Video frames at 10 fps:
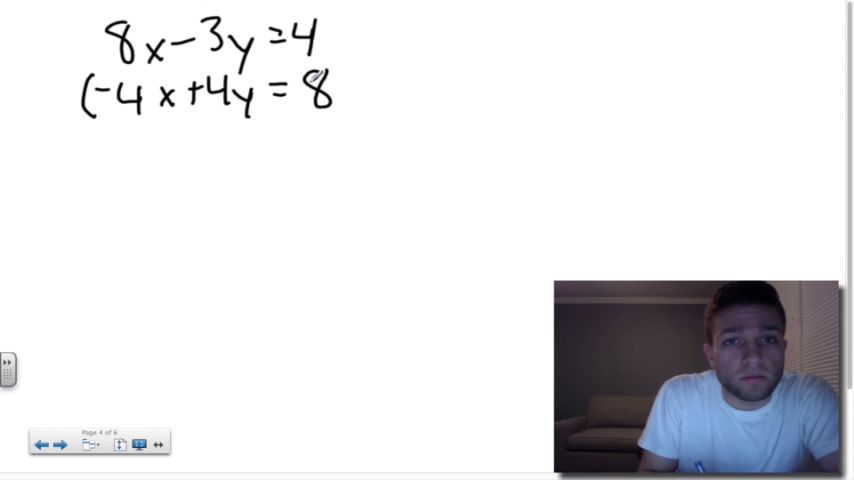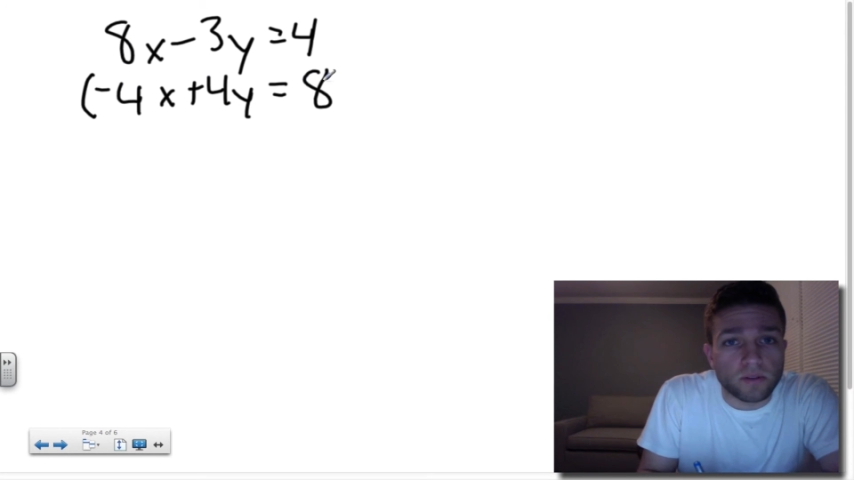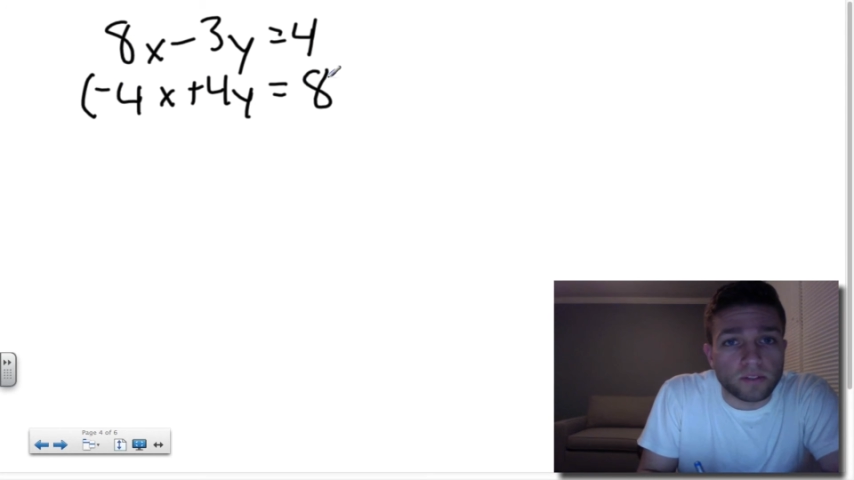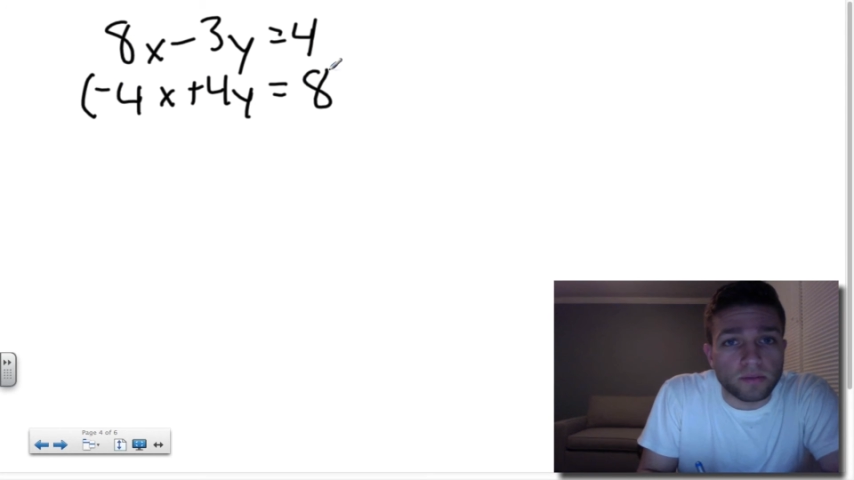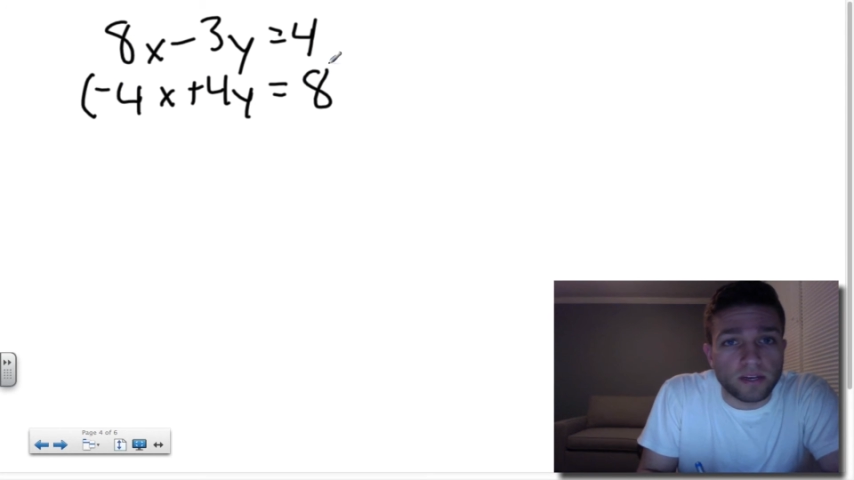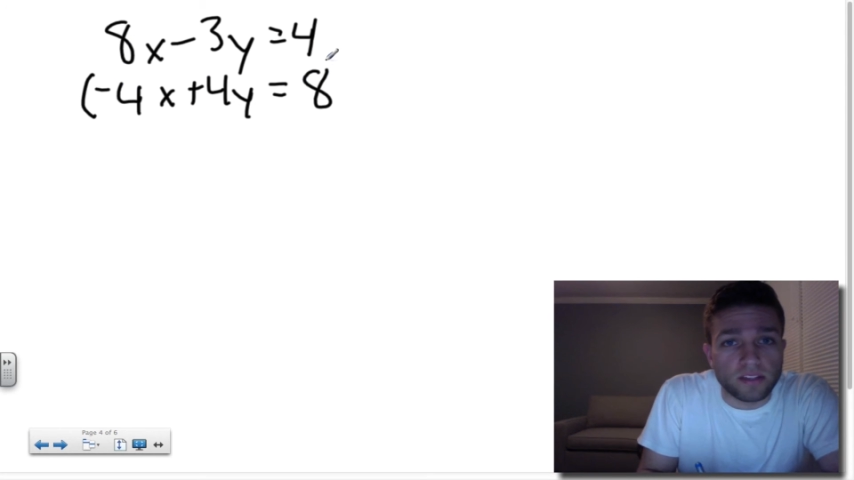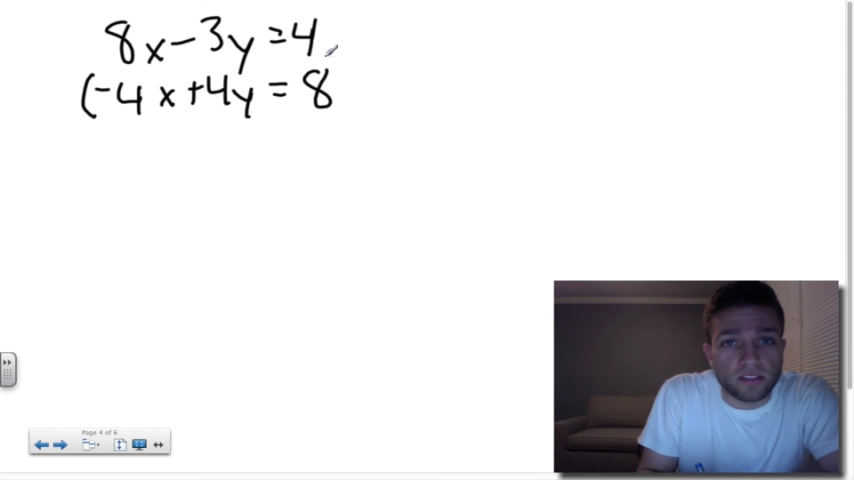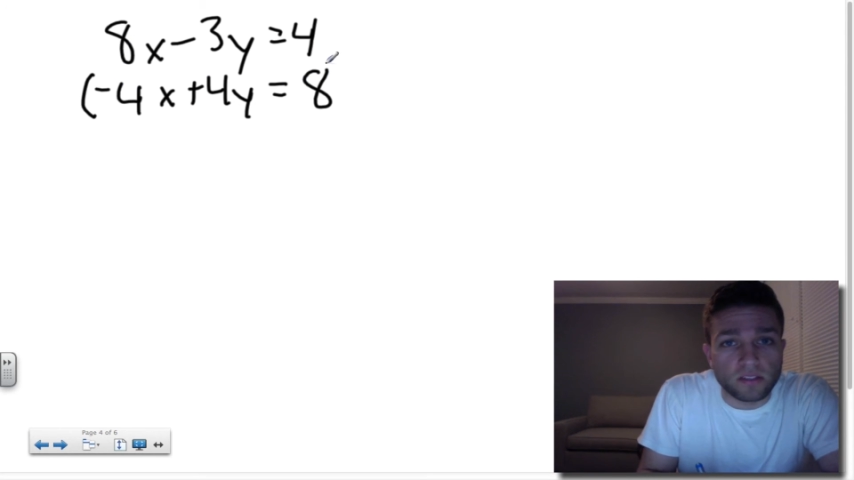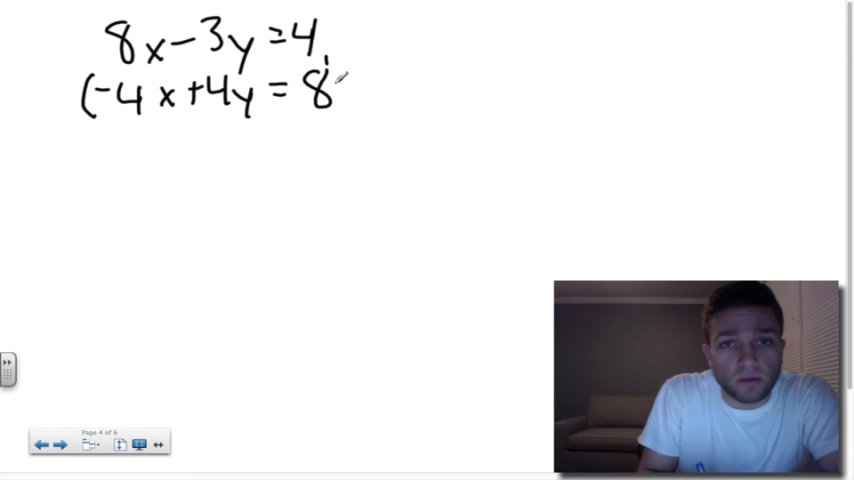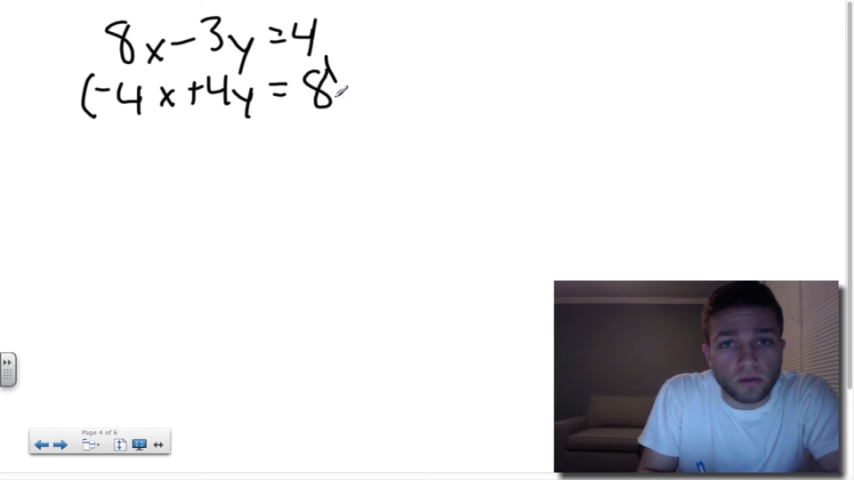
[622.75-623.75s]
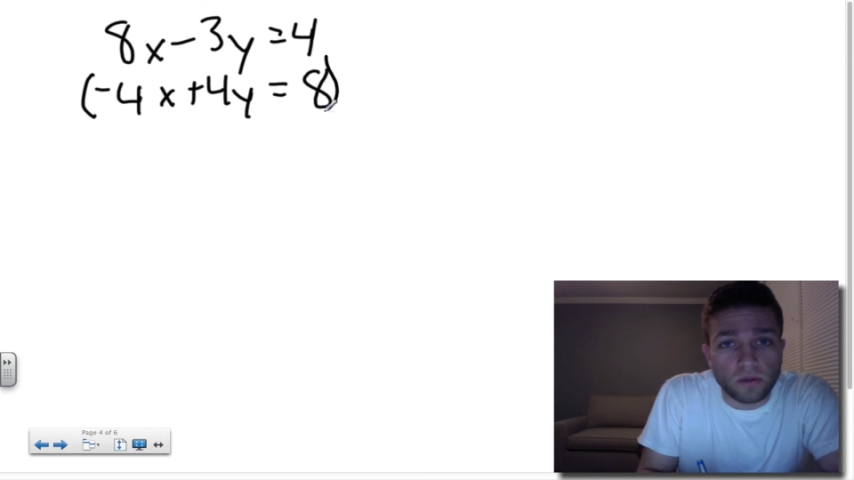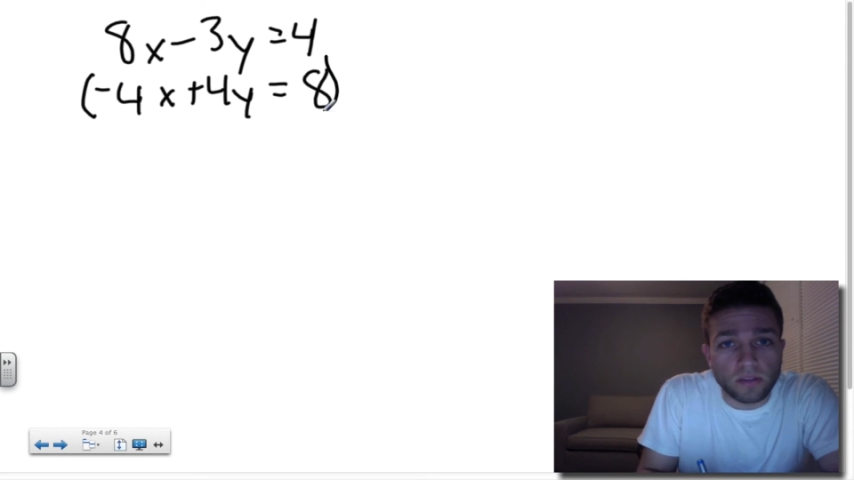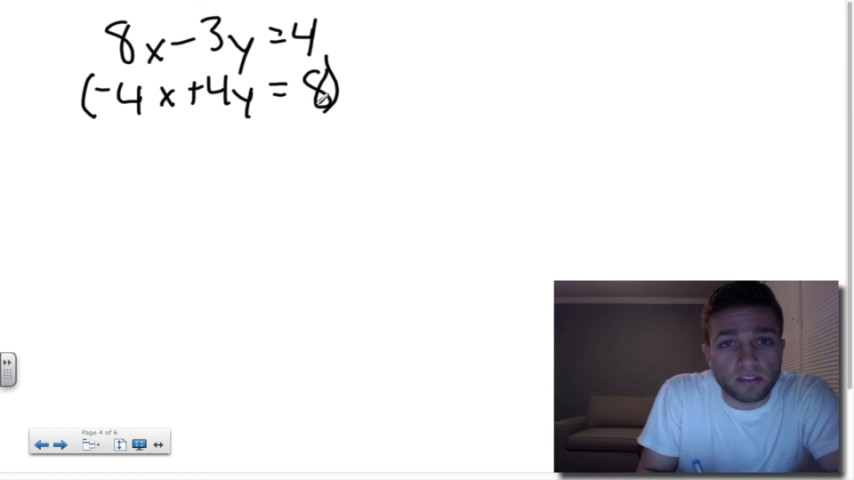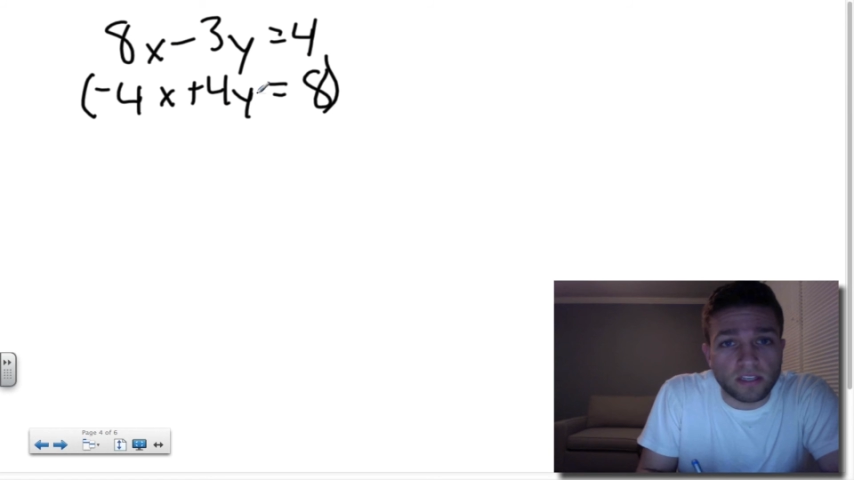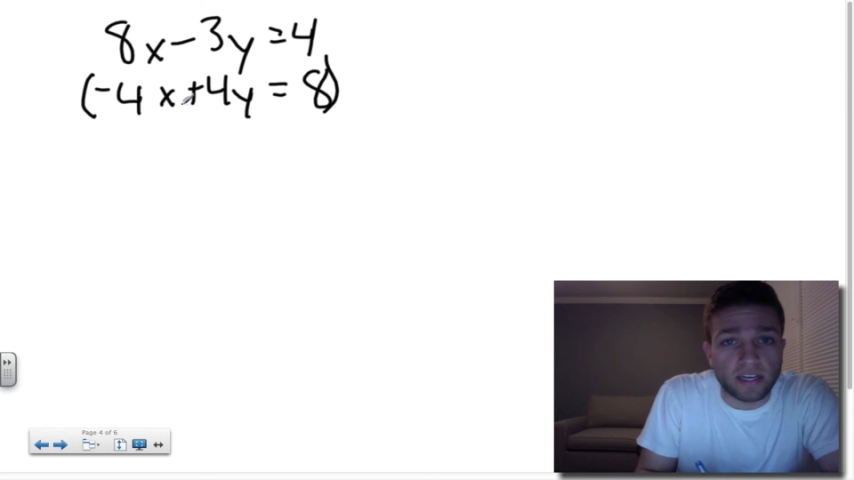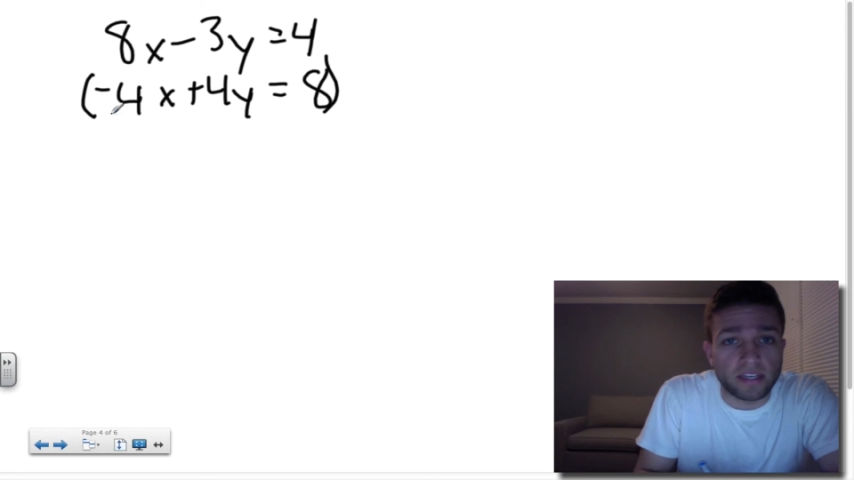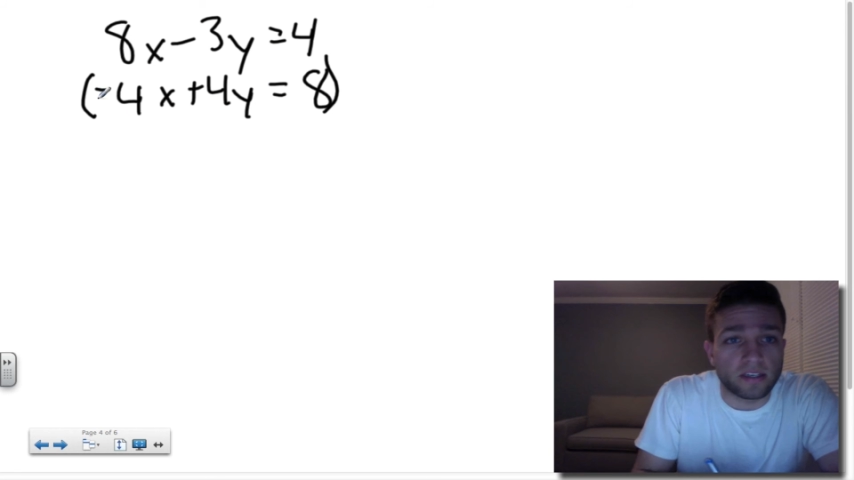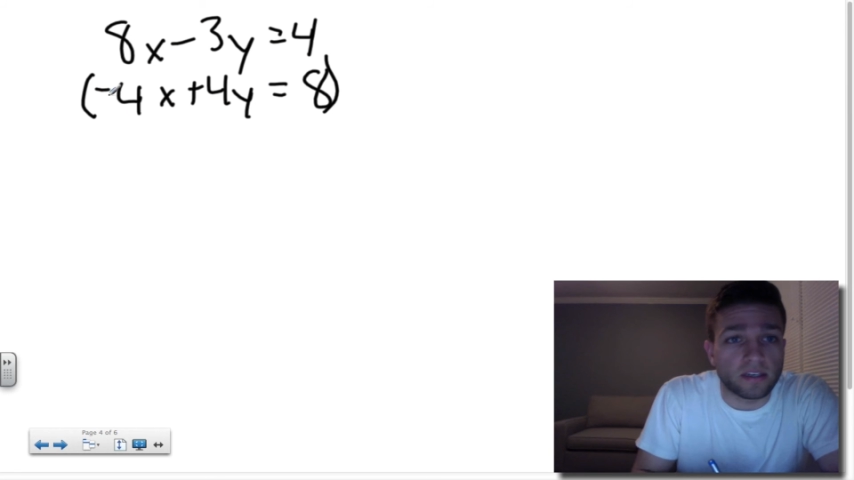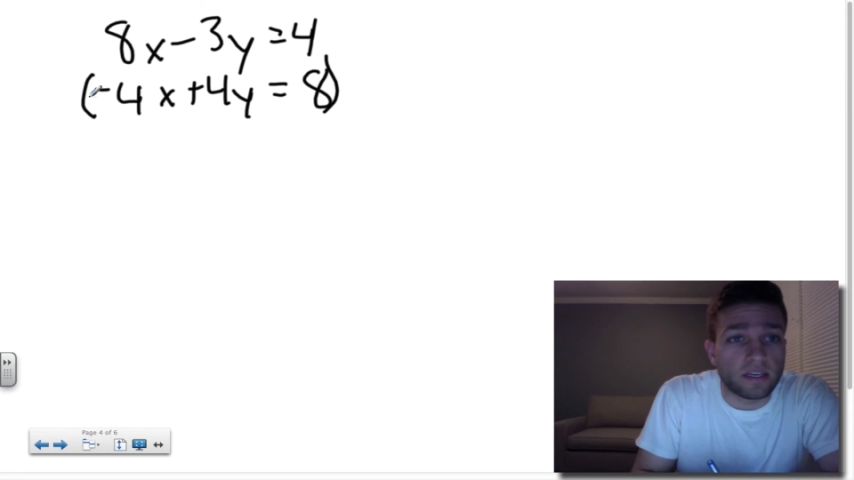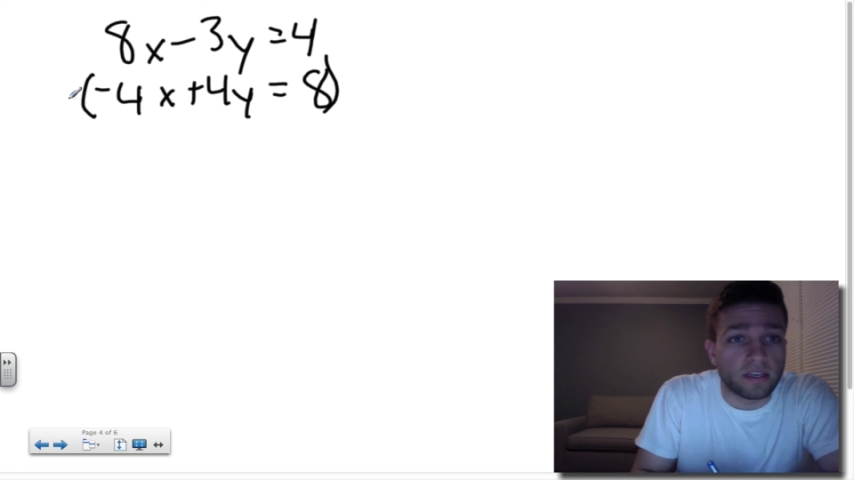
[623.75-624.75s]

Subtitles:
multiply this whole entire